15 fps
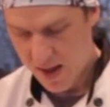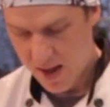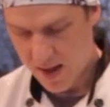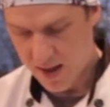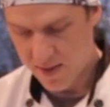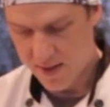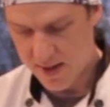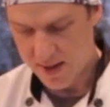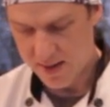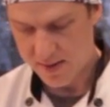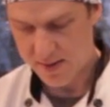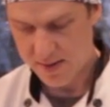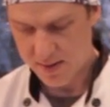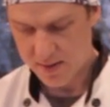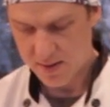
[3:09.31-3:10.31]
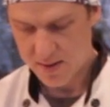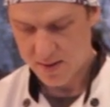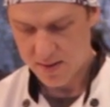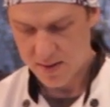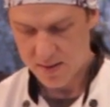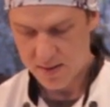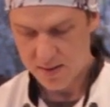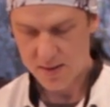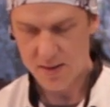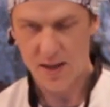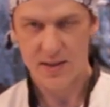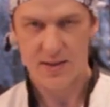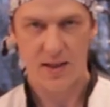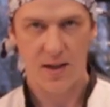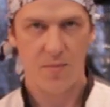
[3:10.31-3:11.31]
And then
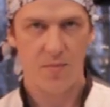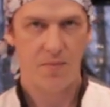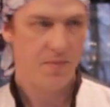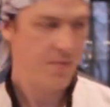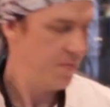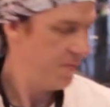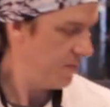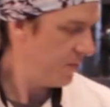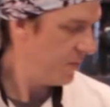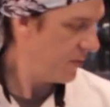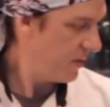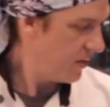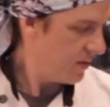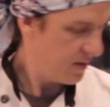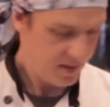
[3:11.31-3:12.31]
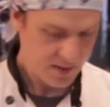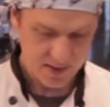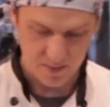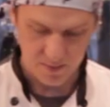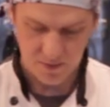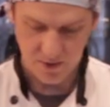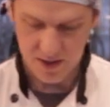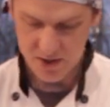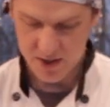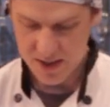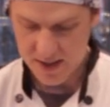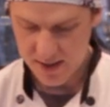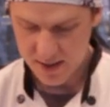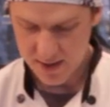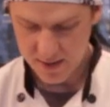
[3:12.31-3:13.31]
dice up some fresh
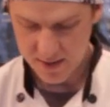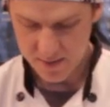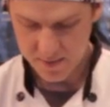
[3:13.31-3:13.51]
garlic.